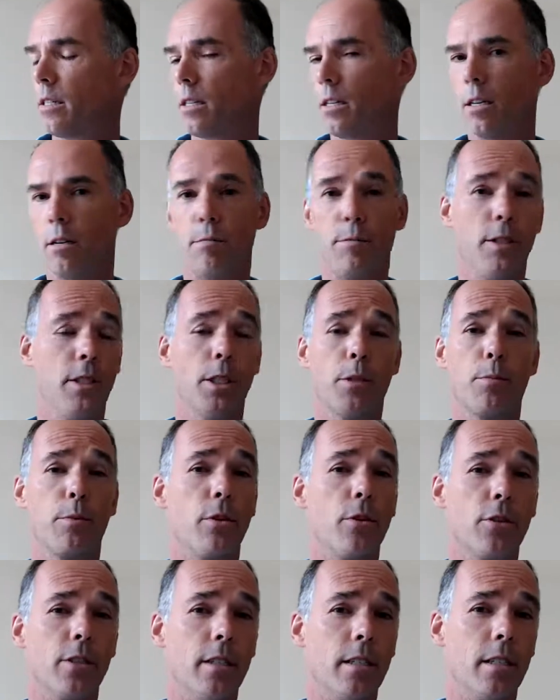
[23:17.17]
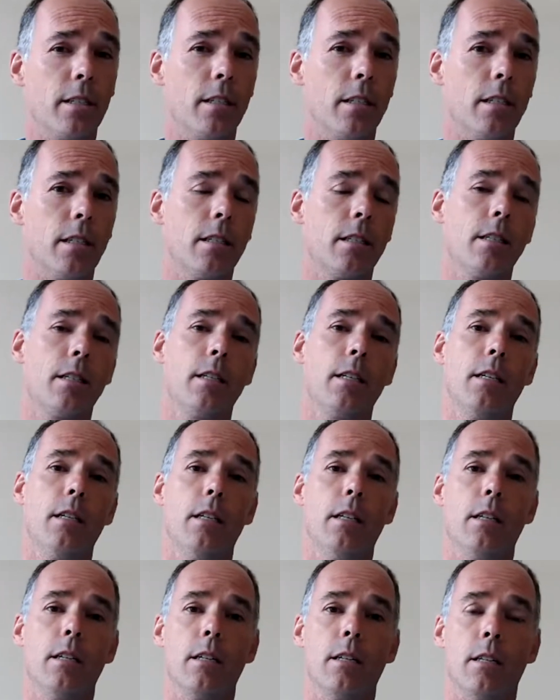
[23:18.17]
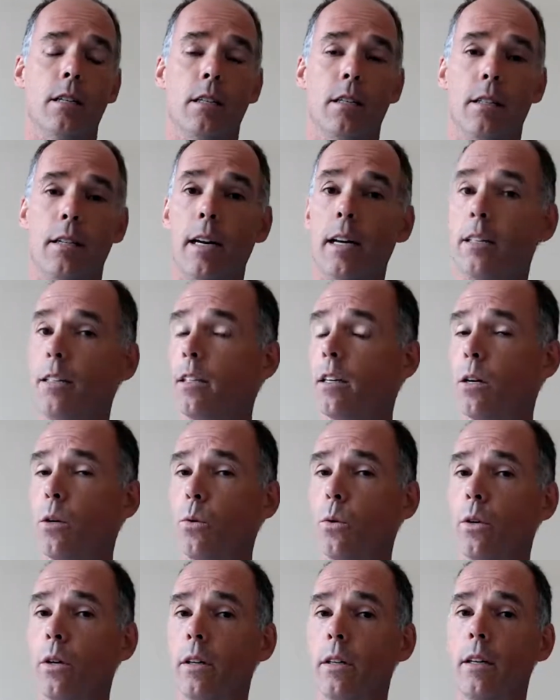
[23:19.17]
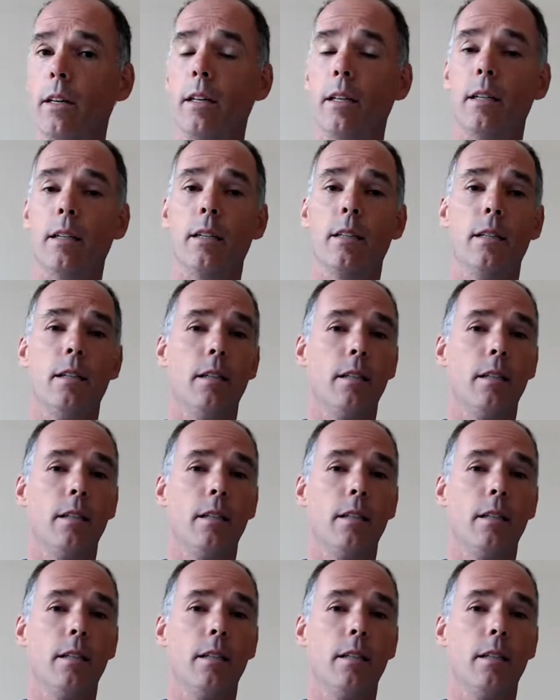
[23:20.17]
business processes, agile working,